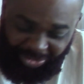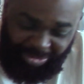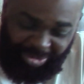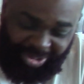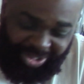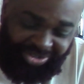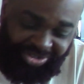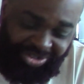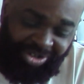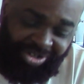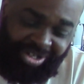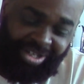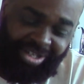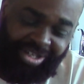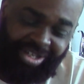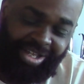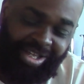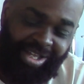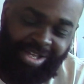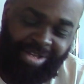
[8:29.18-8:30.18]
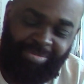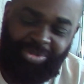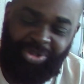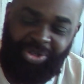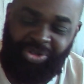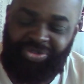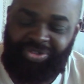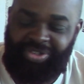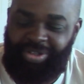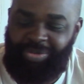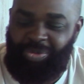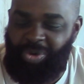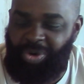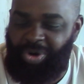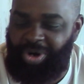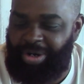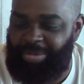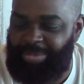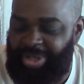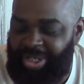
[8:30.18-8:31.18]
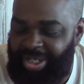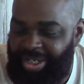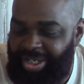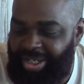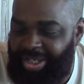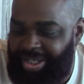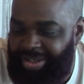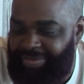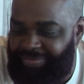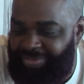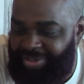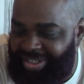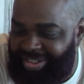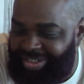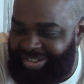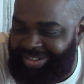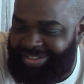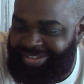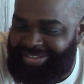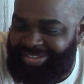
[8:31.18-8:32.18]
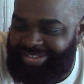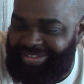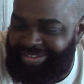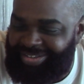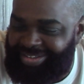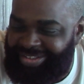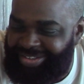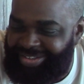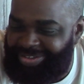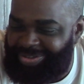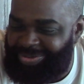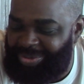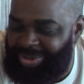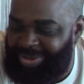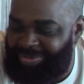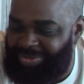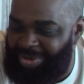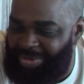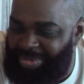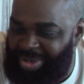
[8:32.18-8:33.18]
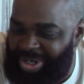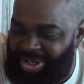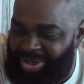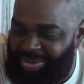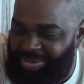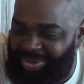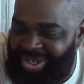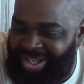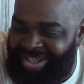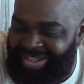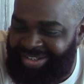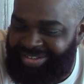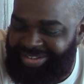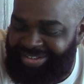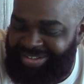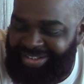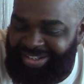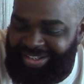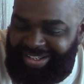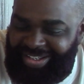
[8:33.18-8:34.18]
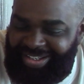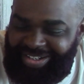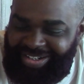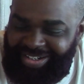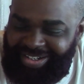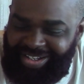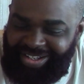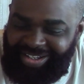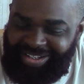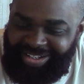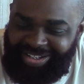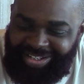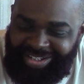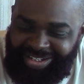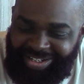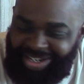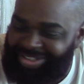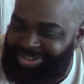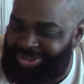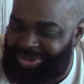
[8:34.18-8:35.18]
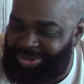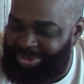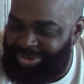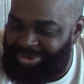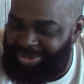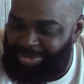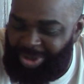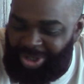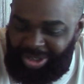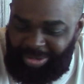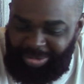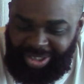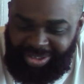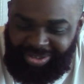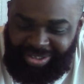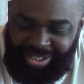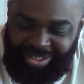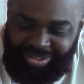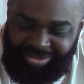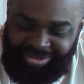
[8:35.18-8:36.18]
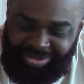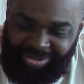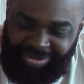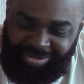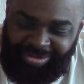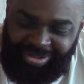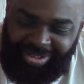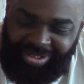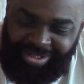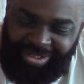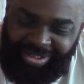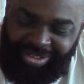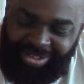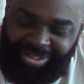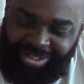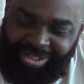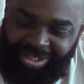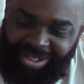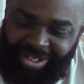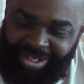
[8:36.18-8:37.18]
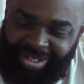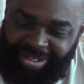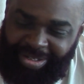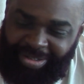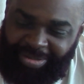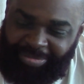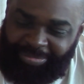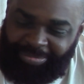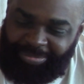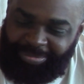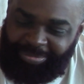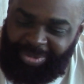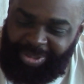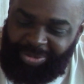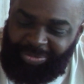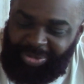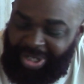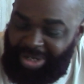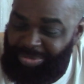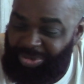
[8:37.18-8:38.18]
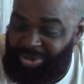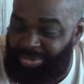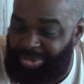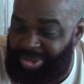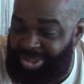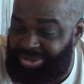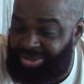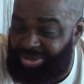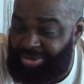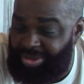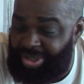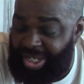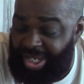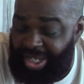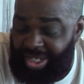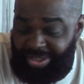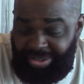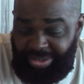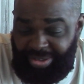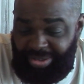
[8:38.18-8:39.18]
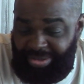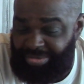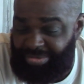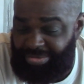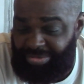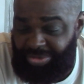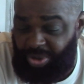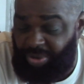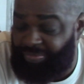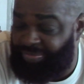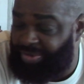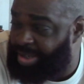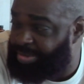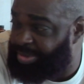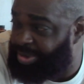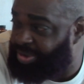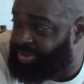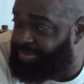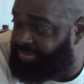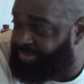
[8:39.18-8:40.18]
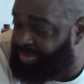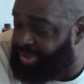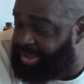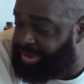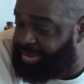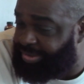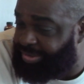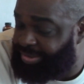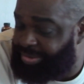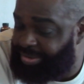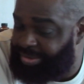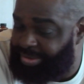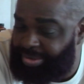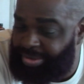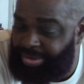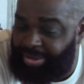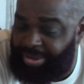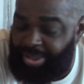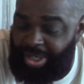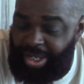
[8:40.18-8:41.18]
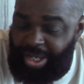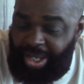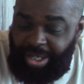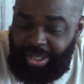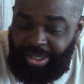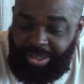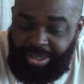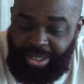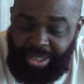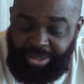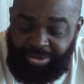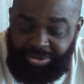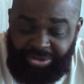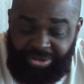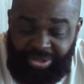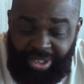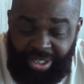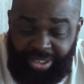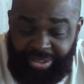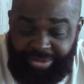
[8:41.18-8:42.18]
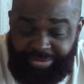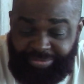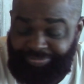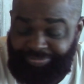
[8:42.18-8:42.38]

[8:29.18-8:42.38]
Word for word: Minnesota, moves to warm Phoenix to work for America West. And I joke with them all about that. So, but when I moved to Minnesota, I had no family, no friends, and I just man,